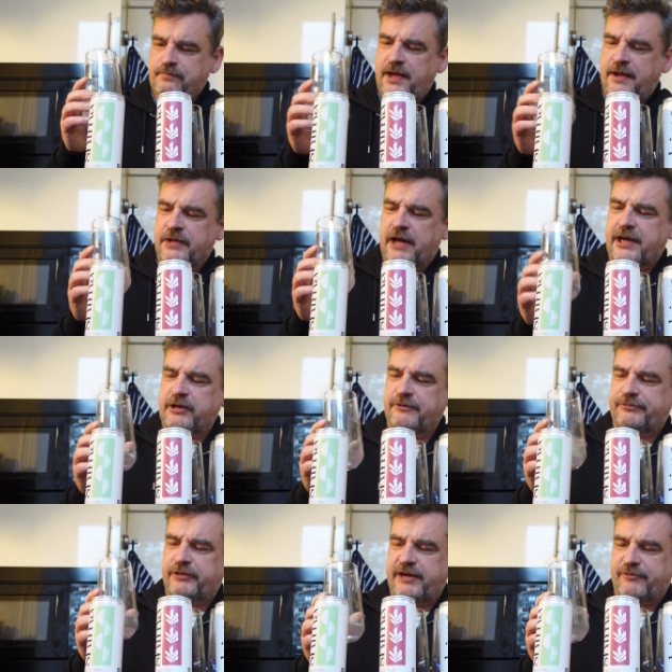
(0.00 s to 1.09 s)
that kind of
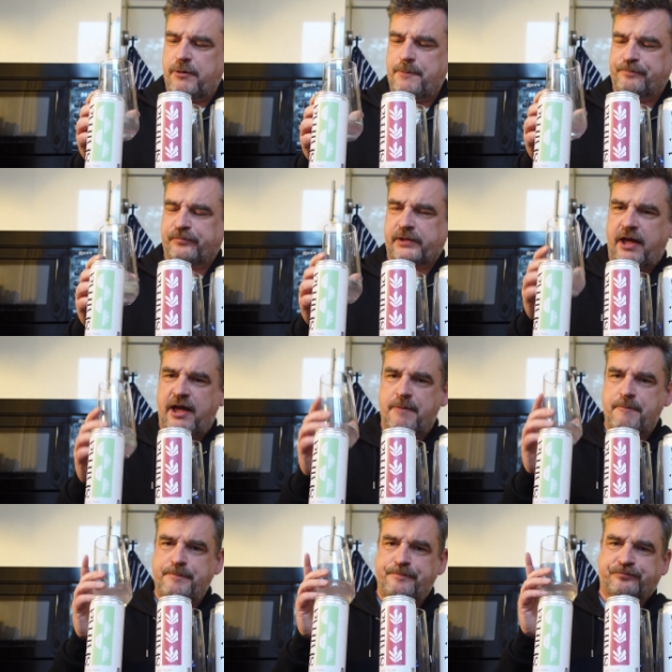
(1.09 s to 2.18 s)
flavour.
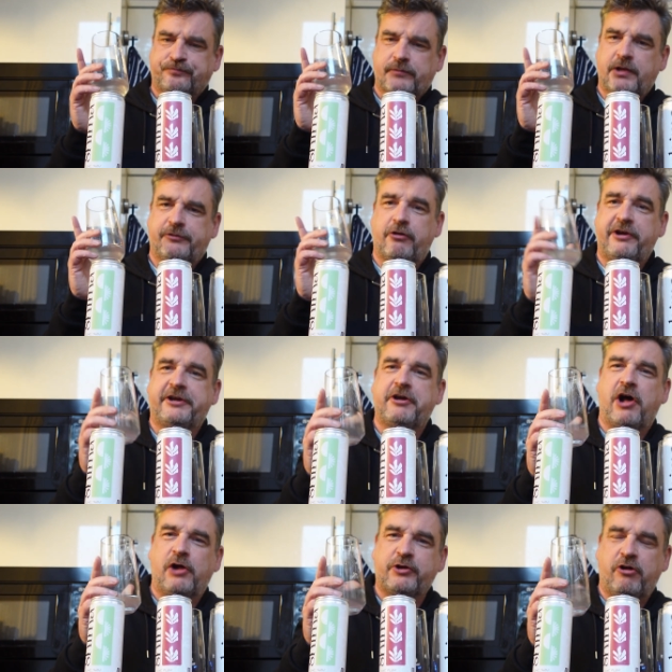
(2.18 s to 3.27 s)
It's already got
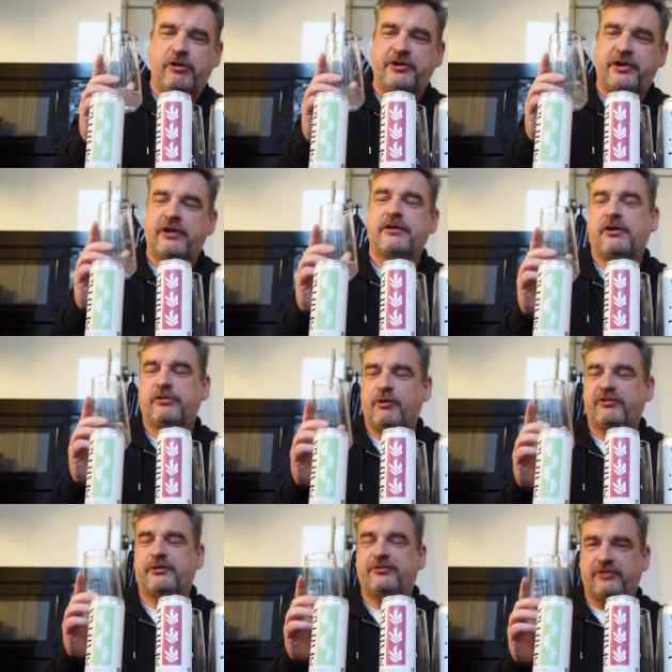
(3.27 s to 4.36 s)
alcohol in it, otherwise
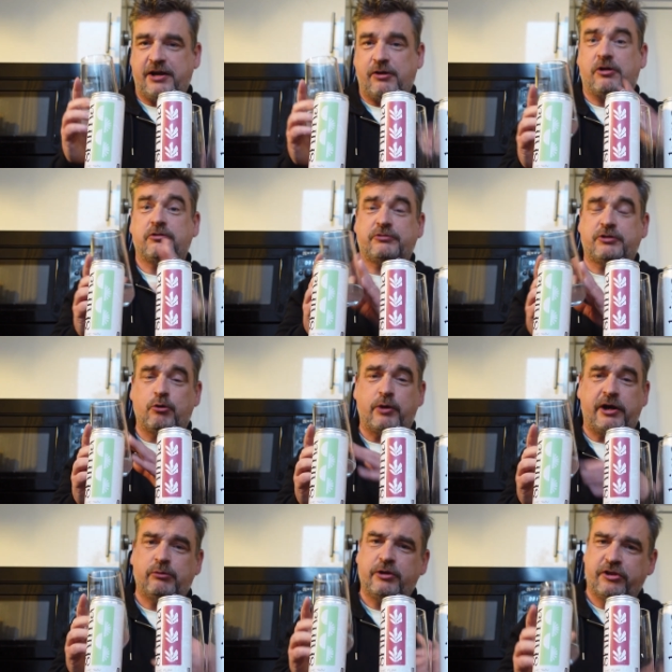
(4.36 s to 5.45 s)
I'd say, well, it would go
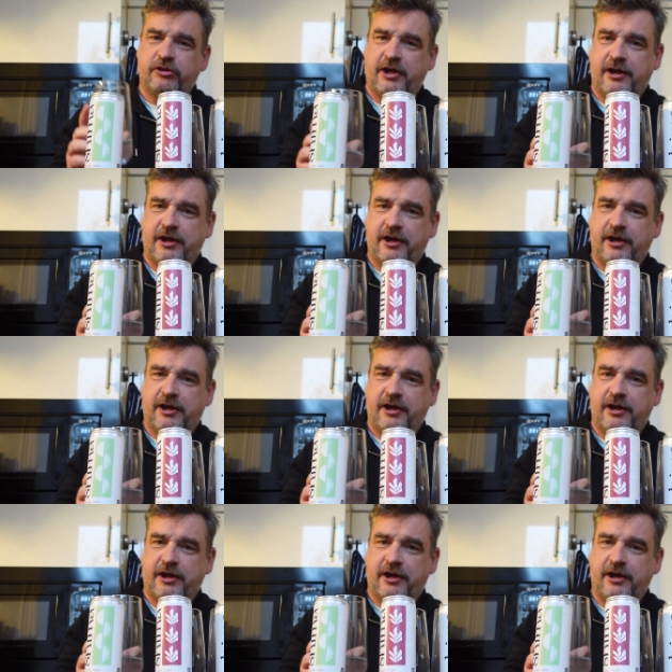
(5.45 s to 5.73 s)
well with